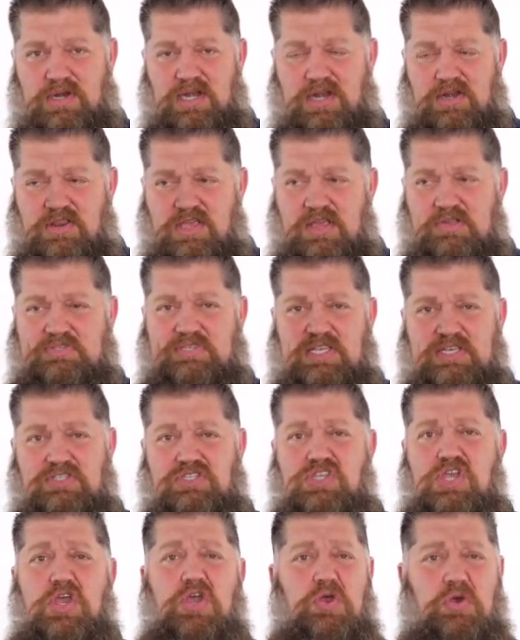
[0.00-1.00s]
you're using
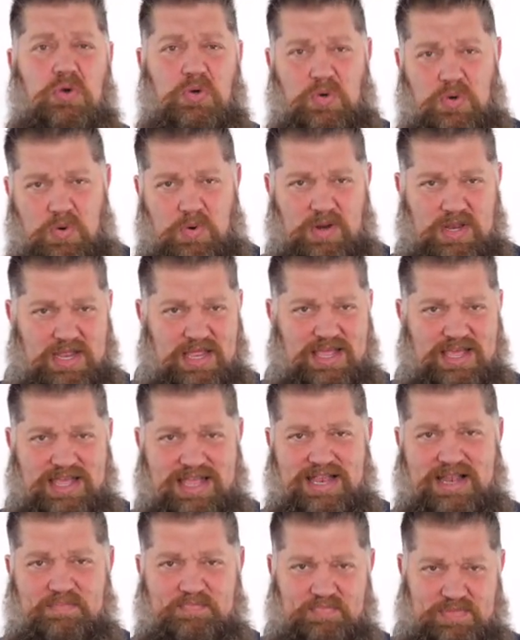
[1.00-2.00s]
two
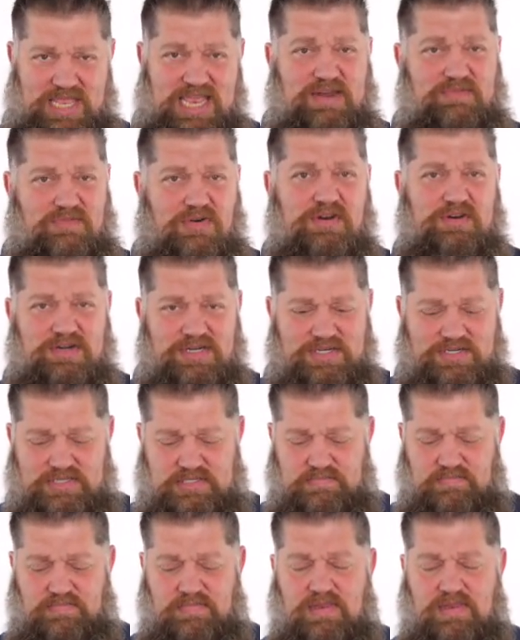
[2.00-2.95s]
inverters.